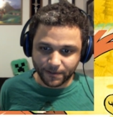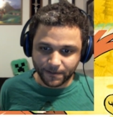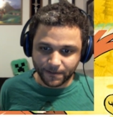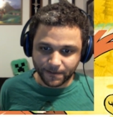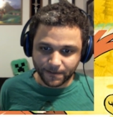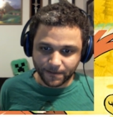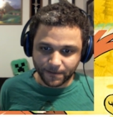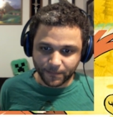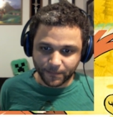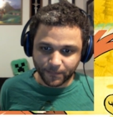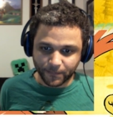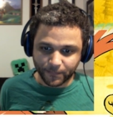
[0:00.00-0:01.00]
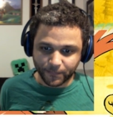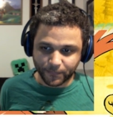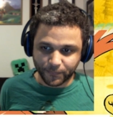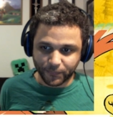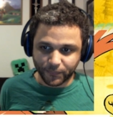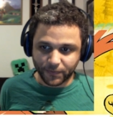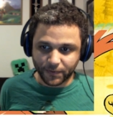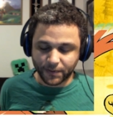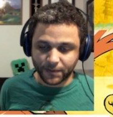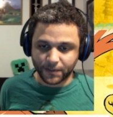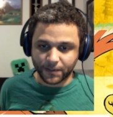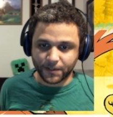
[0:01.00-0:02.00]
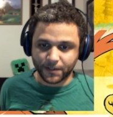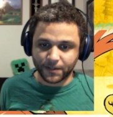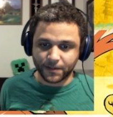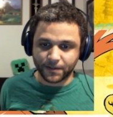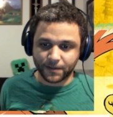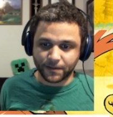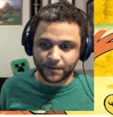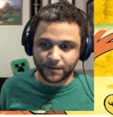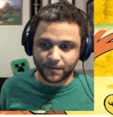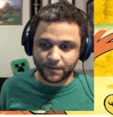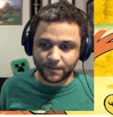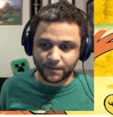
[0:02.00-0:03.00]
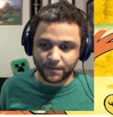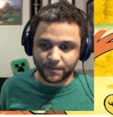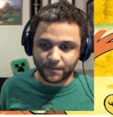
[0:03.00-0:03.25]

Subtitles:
[no speech]